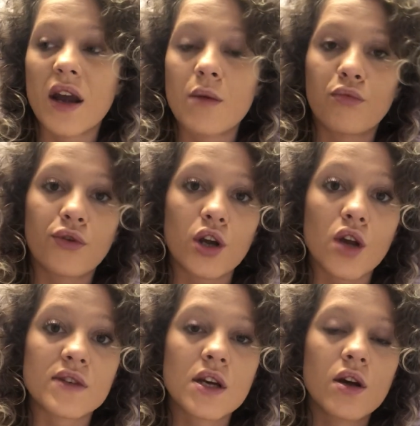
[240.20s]
and
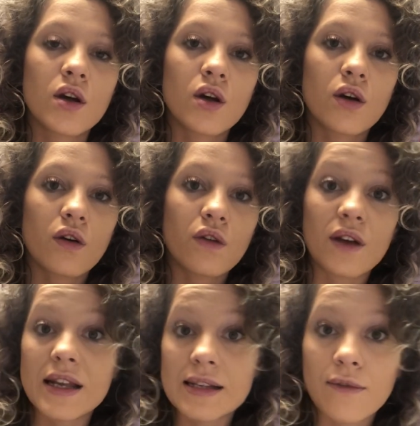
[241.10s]
improved
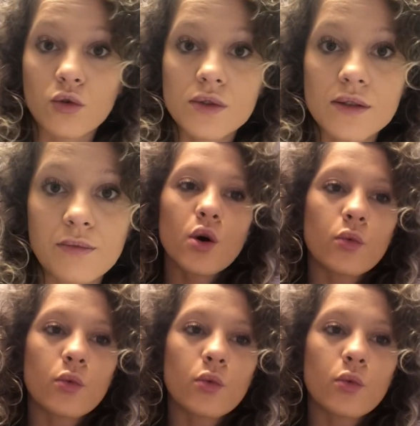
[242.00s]
fitness levels.